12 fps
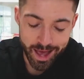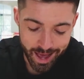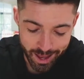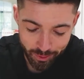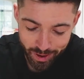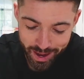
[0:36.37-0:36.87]

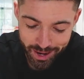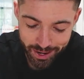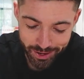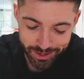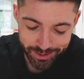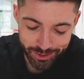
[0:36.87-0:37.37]
How do I
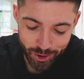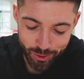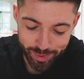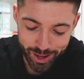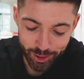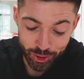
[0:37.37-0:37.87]
go
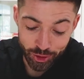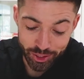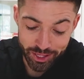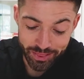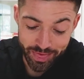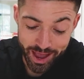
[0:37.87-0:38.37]
about
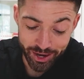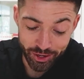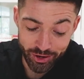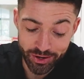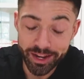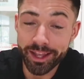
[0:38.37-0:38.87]
looking that
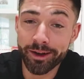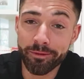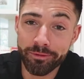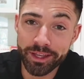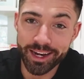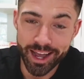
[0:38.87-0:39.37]
good in a
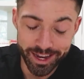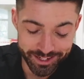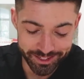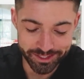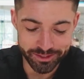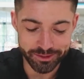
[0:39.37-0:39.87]
V-neck?
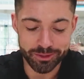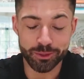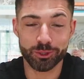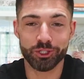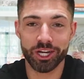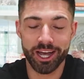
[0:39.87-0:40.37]
It
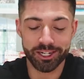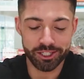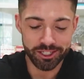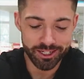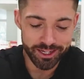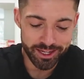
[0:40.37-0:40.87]
was Josh.
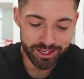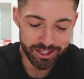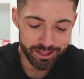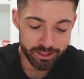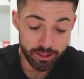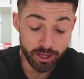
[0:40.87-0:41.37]

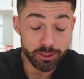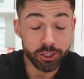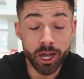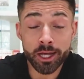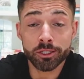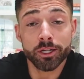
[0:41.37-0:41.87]

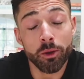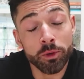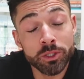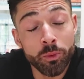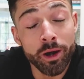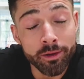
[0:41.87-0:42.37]
Josh, I
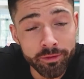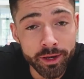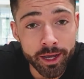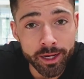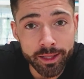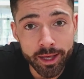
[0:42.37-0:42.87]
wasn't wearing a
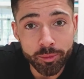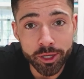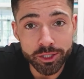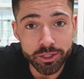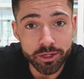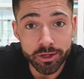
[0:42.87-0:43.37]
V-neck in that
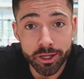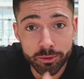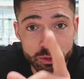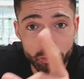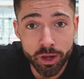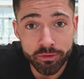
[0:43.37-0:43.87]
picture. It
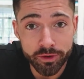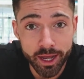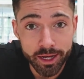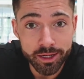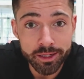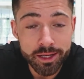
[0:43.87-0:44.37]
was a rough
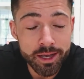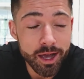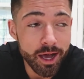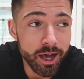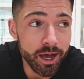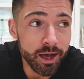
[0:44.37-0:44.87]
neck.
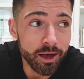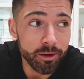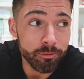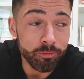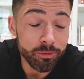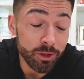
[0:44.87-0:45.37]

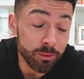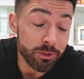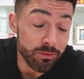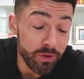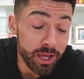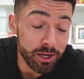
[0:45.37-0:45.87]
Um, it was
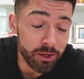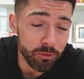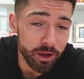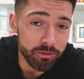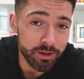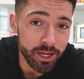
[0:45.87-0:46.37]
a vanity
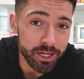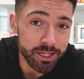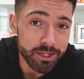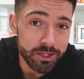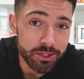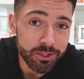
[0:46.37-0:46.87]
rough
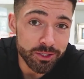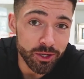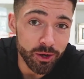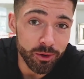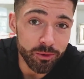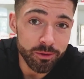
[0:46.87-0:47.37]
neck.
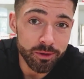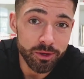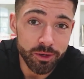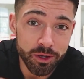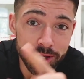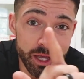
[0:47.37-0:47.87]
So,
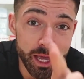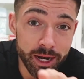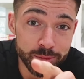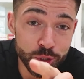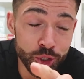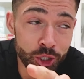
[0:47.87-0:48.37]
and
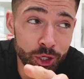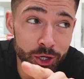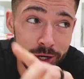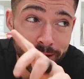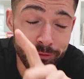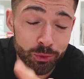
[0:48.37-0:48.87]
I'm sure
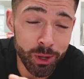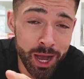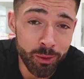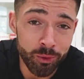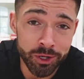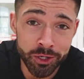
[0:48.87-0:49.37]
if you
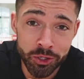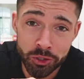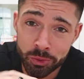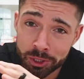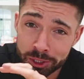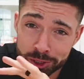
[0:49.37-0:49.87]
got one, you
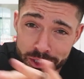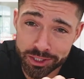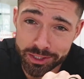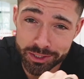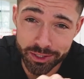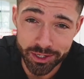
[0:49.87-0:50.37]
would look
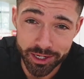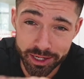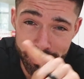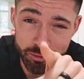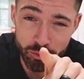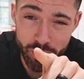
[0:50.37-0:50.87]
just as good in it.
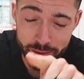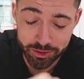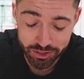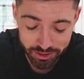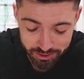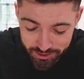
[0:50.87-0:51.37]
I
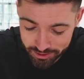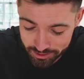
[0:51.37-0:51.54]
promise you.